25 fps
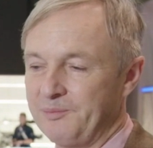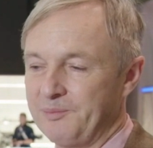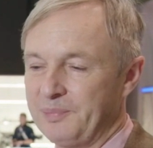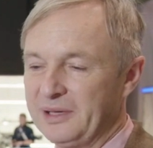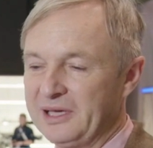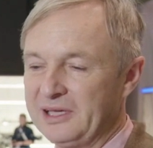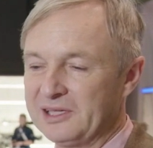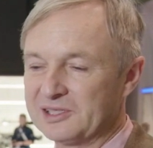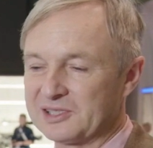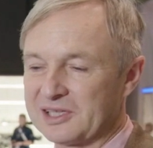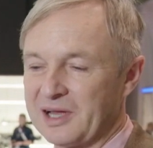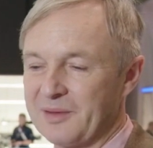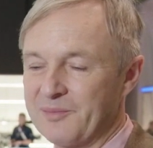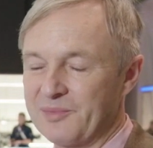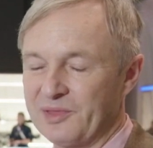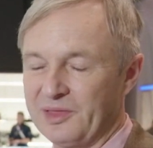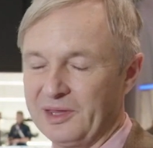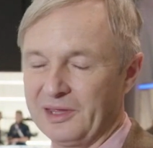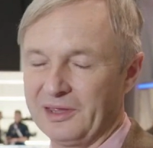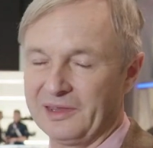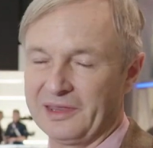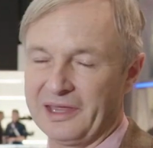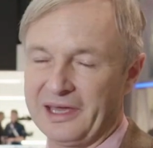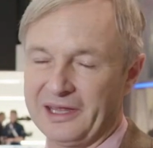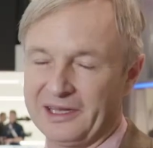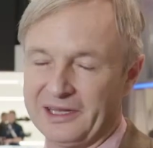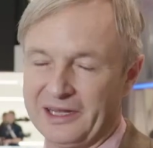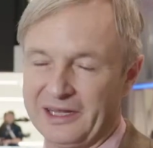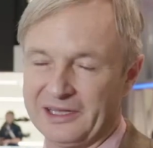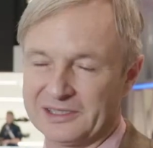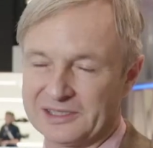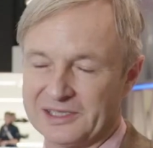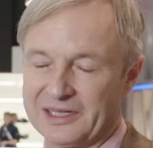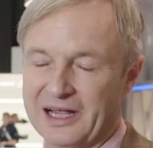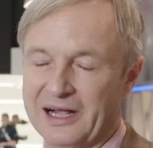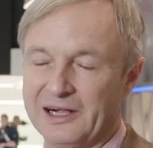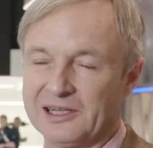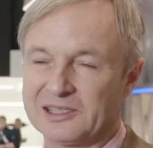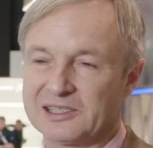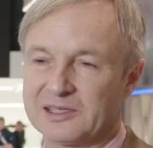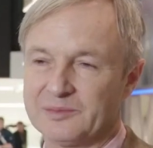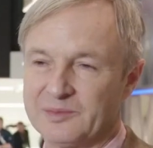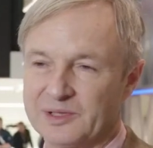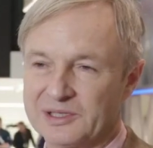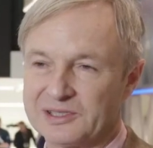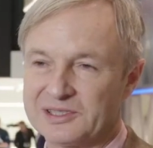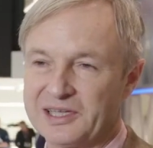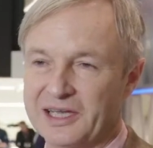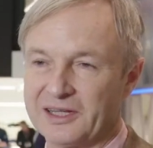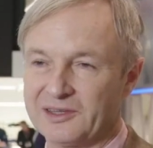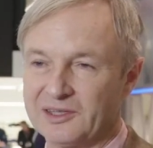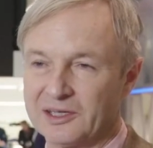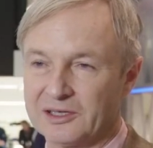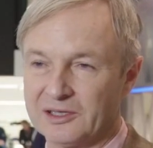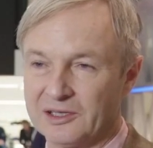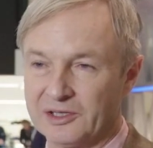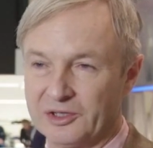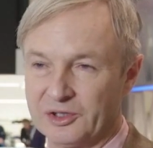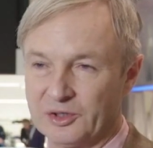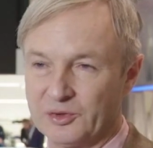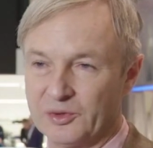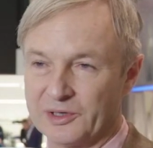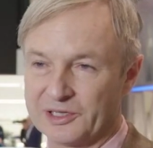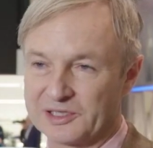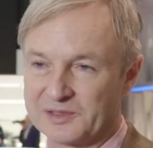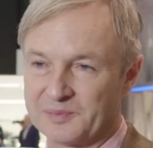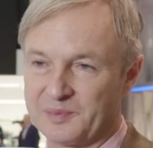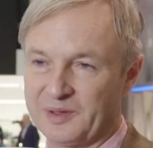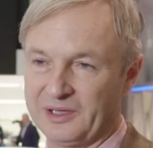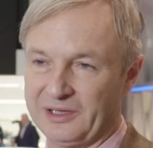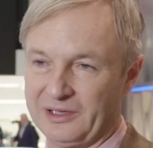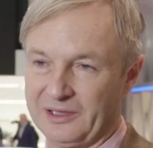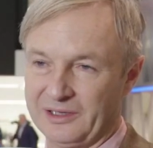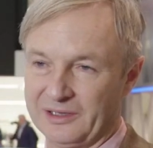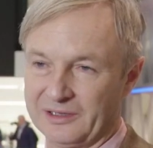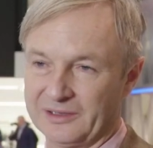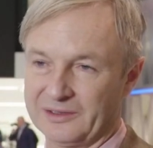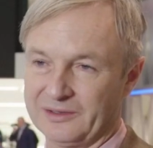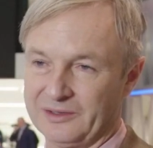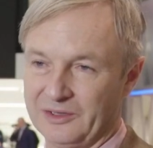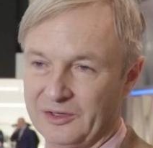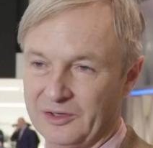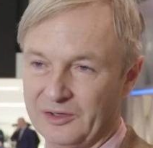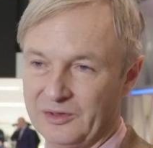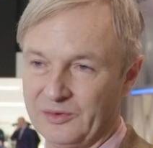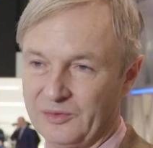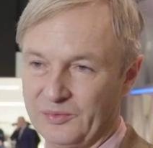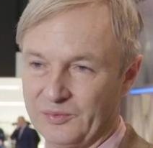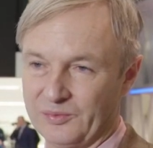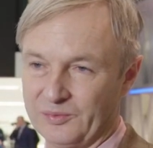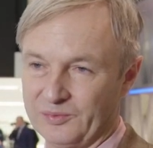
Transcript: be something that has an ultimate technical USP, no?